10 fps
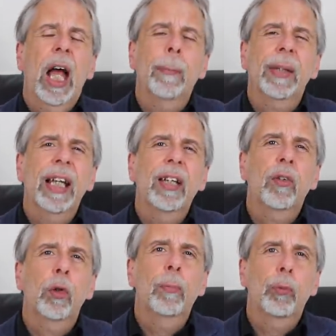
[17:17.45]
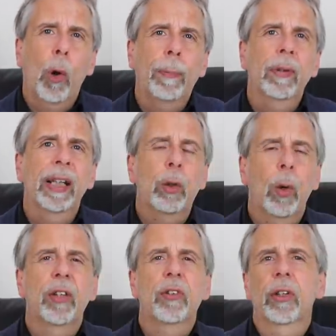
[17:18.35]
and begin to properly
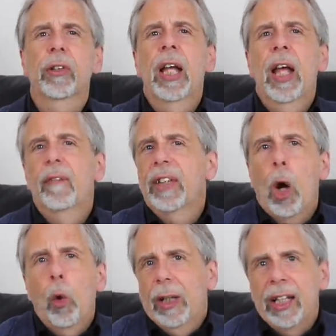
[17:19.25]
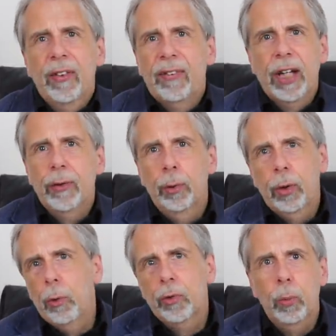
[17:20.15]
question the whole
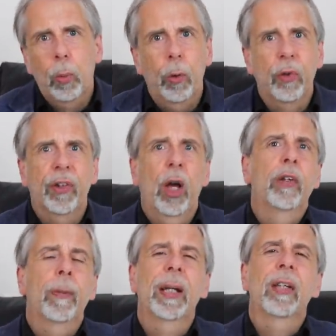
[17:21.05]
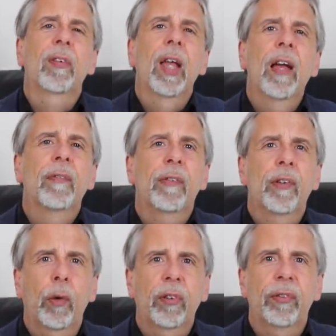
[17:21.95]
intersectional culture wars that underpins the
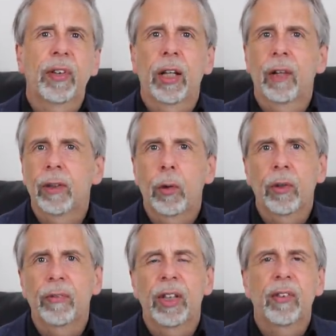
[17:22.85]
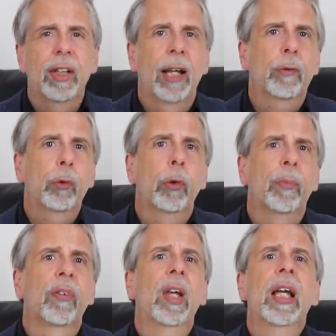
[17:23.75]
philosophy of a lot of these left
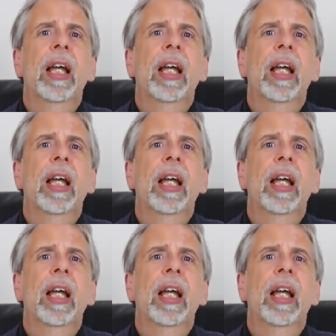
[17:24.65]
groups.